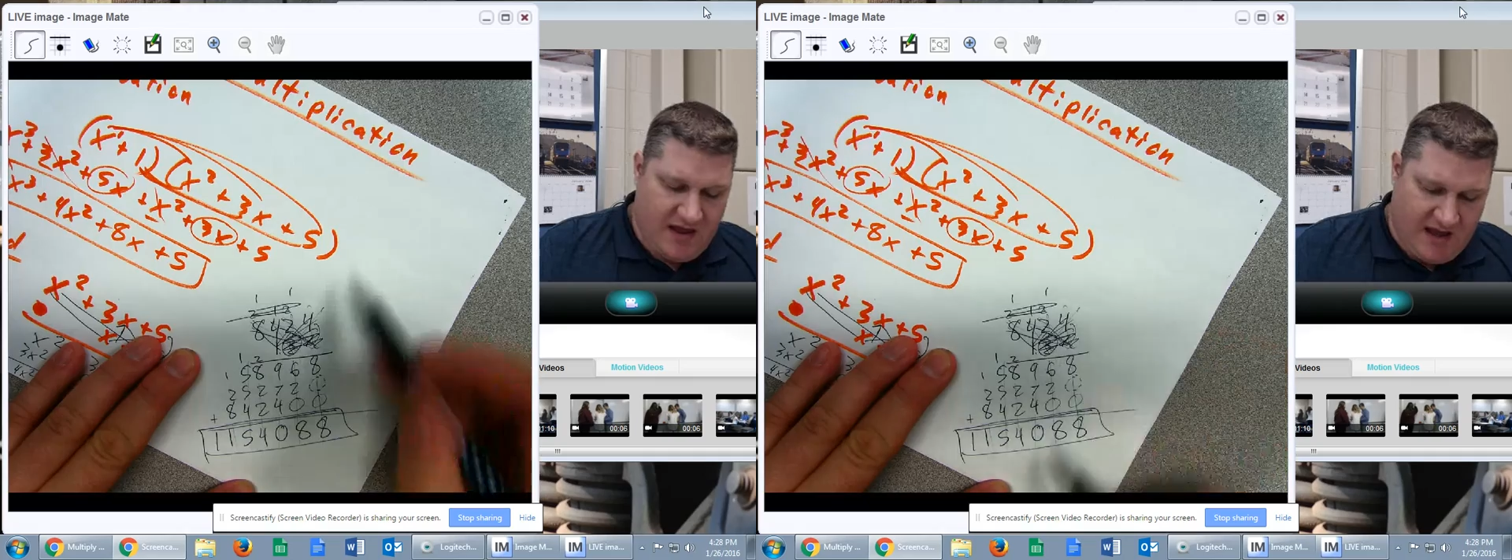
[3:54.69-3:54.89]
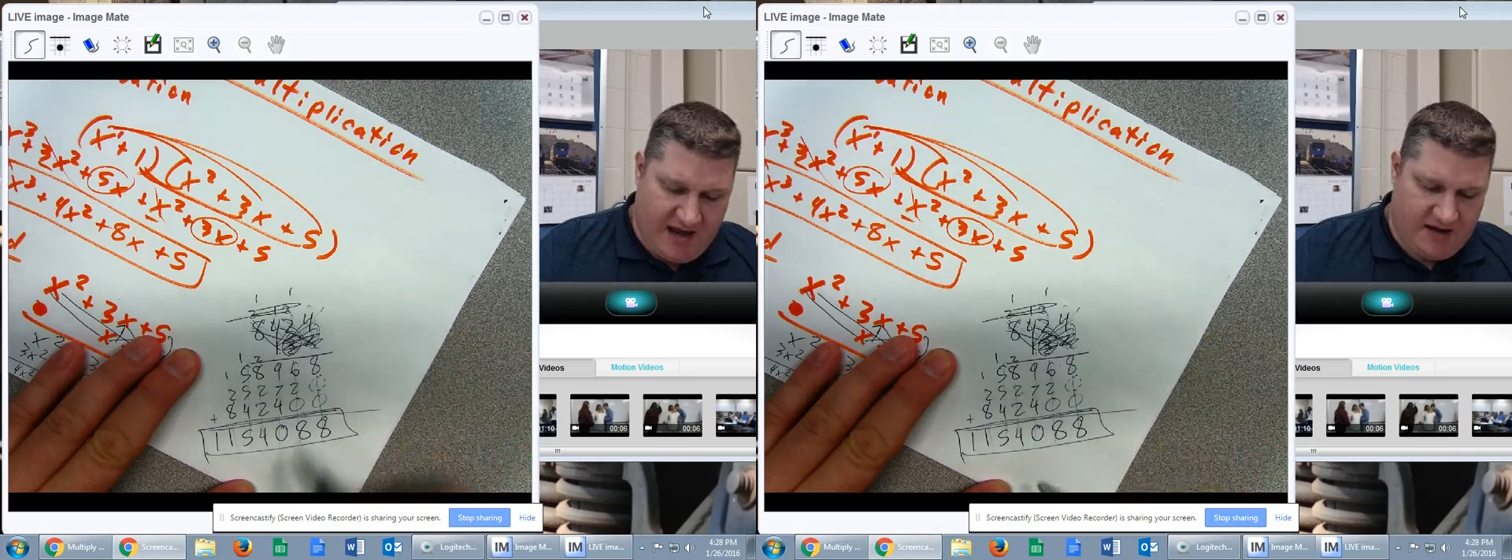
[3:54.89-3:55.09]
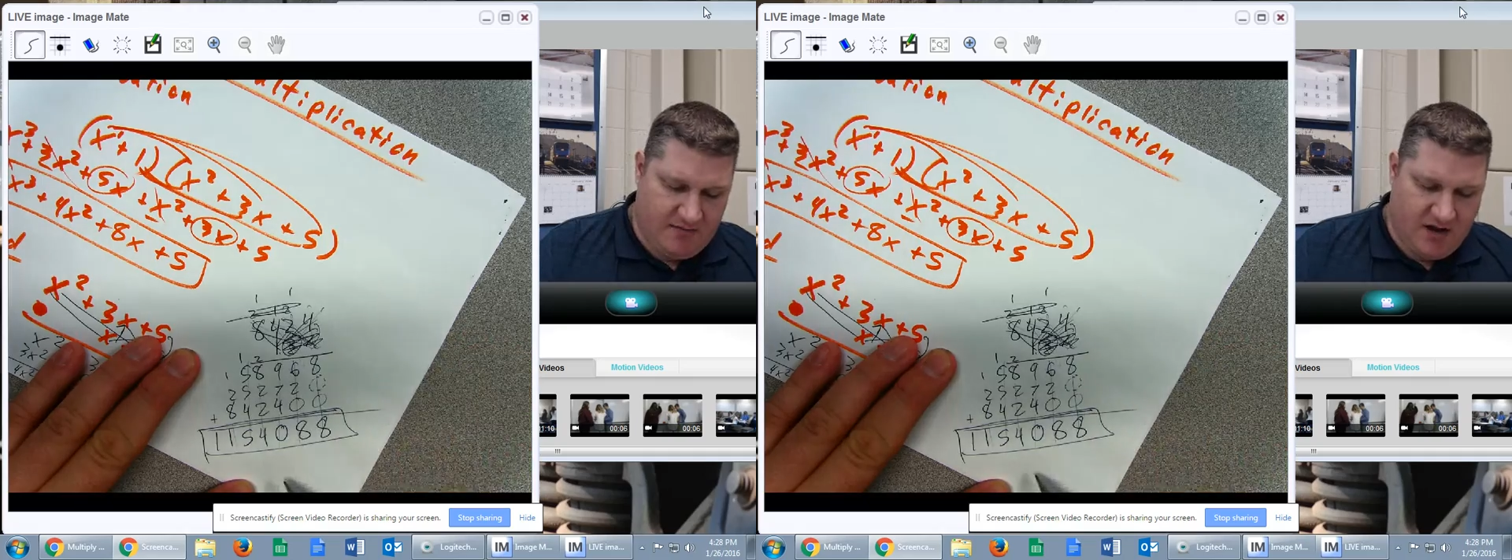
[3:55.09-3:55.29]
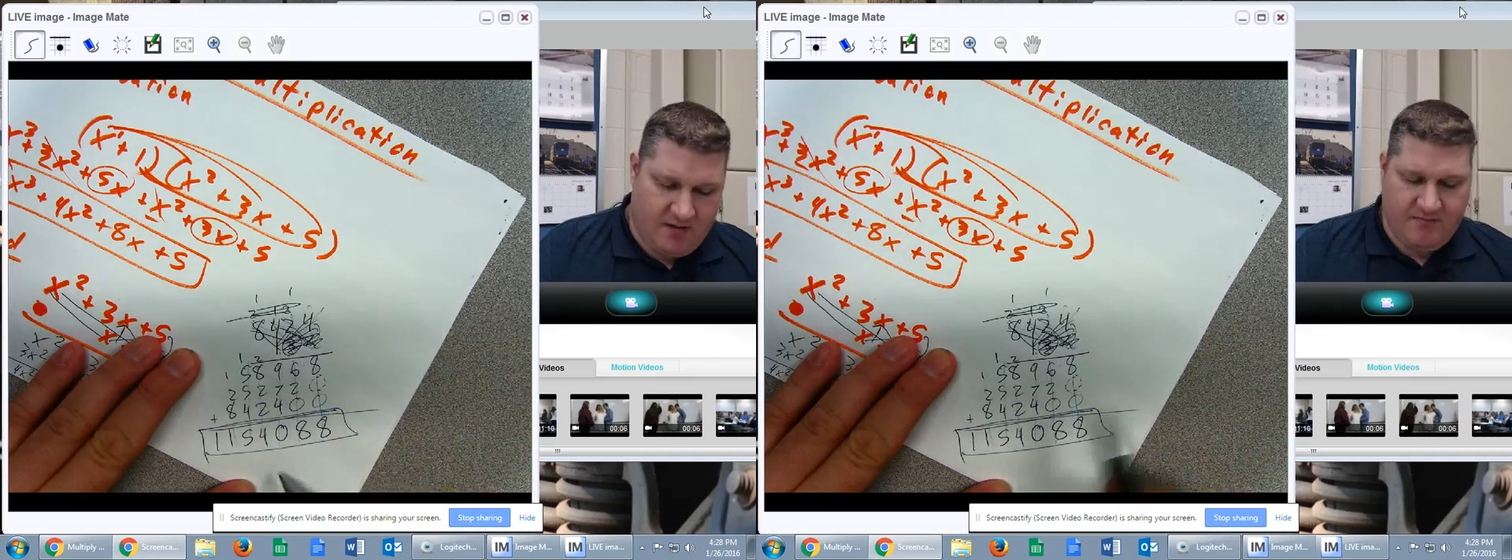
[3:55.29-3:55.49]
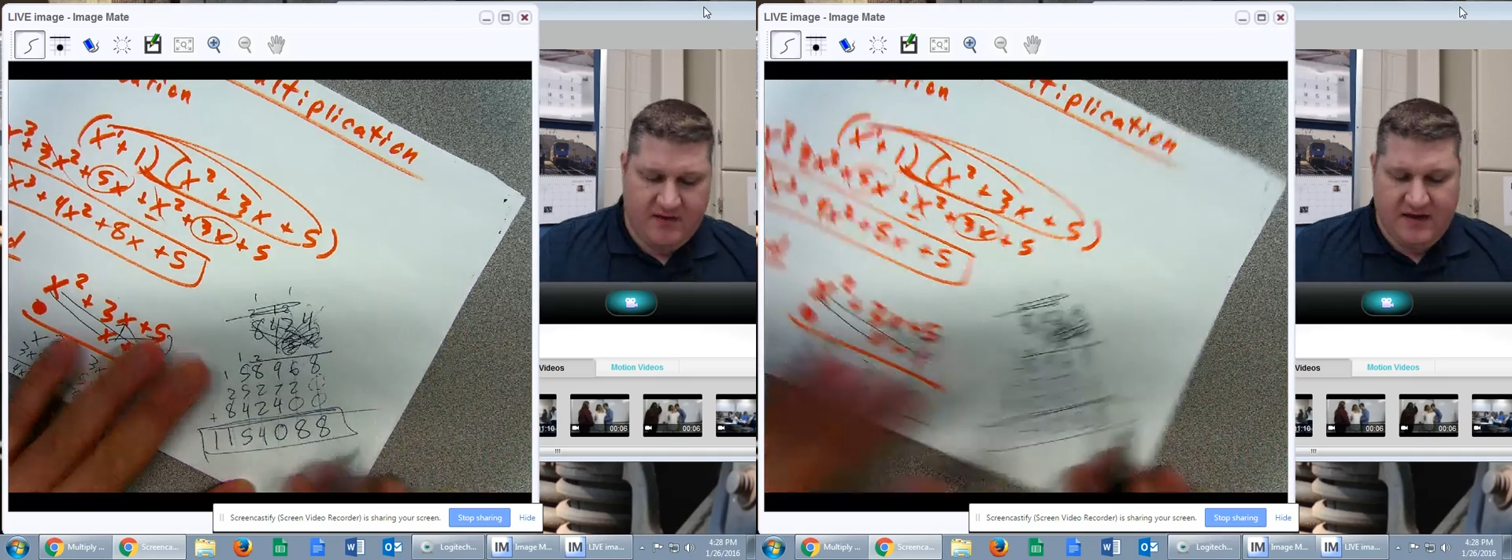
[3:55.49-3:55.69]
add them
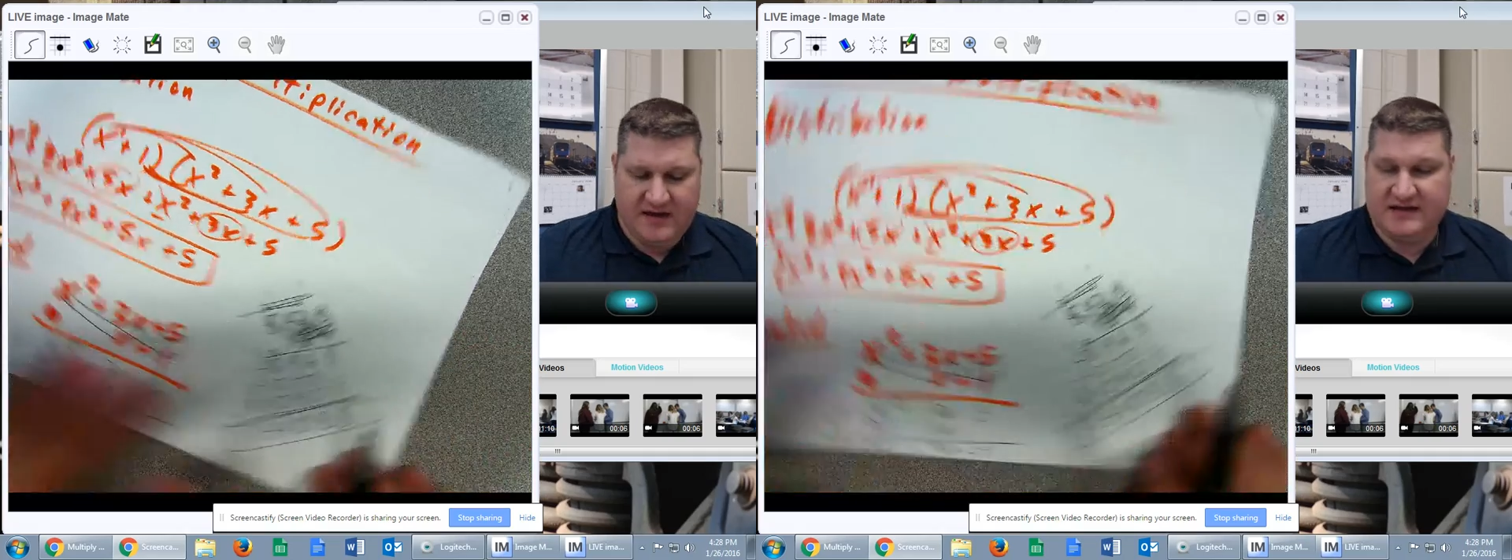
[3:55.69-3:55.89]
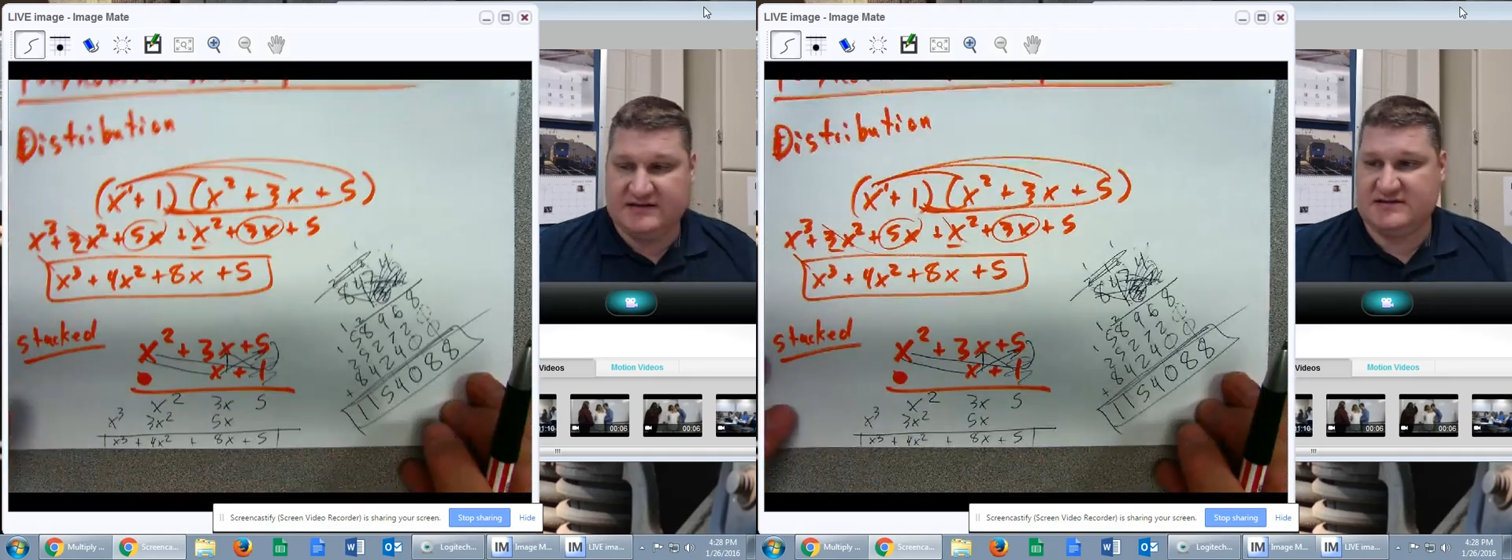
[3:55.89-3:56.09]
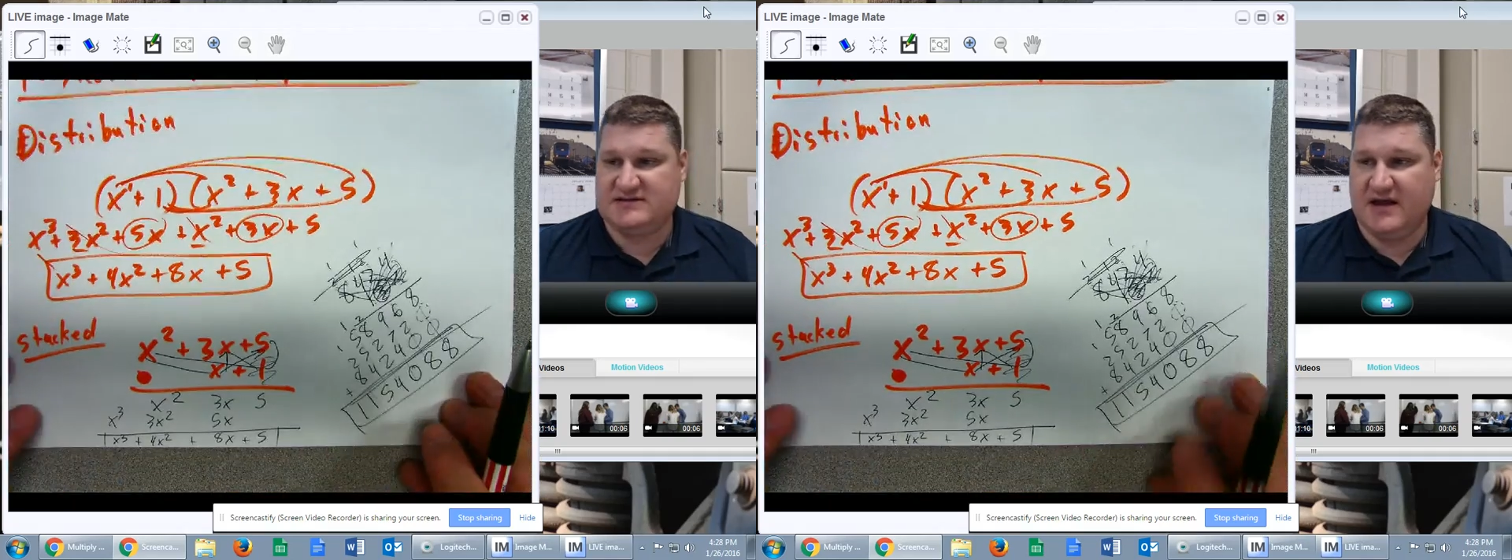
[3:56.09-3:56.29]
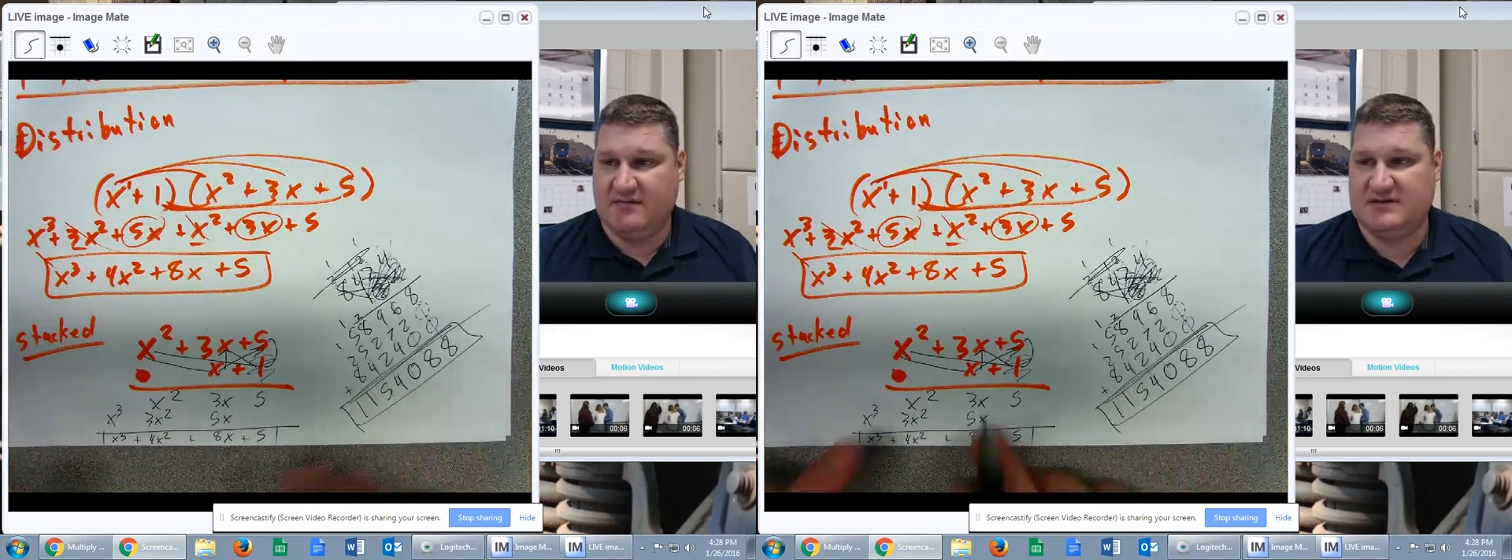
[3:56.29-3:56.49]
up, is the same